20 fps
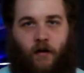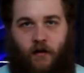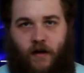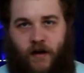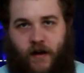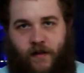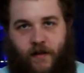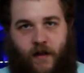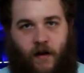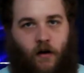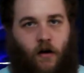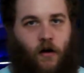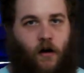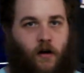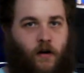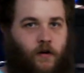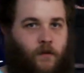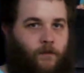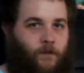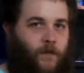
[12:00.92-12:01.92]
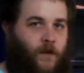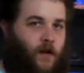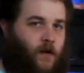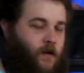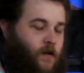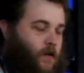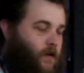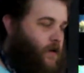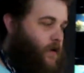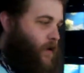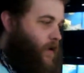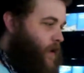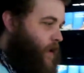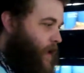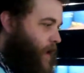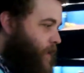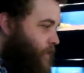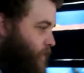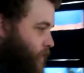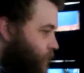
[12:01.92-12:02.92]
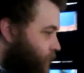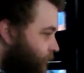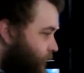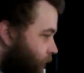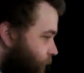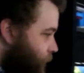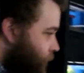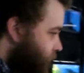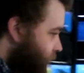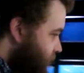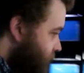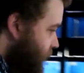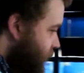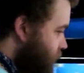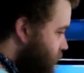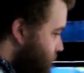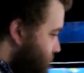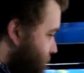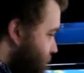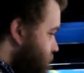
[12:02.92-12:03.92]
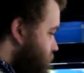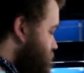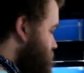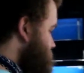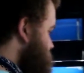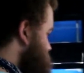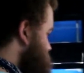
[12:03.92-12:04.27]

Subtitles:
or anything on them. It will definitely help out.